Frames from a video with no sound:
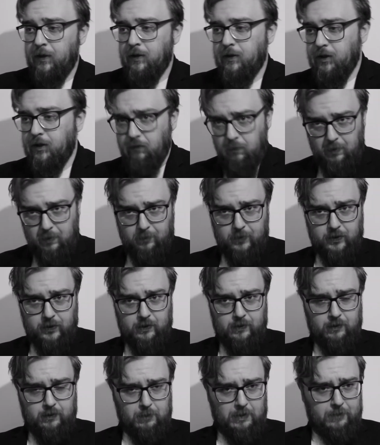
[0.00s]
You
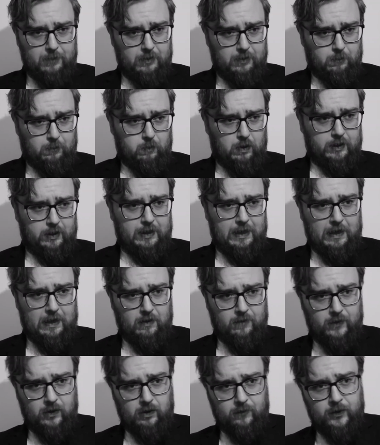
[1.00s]
remember What
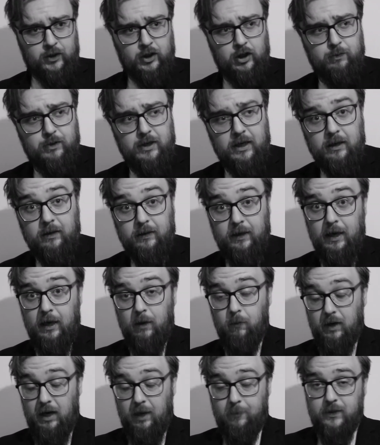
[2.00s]
Now, the AuthorTube channel? Yeah,
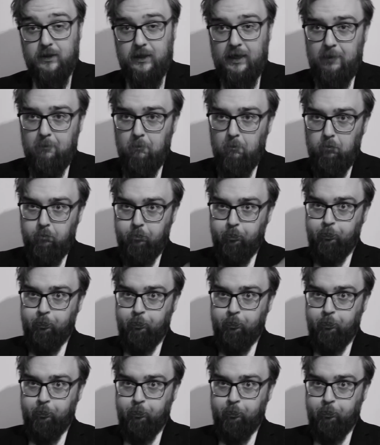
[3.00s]
what happened to him?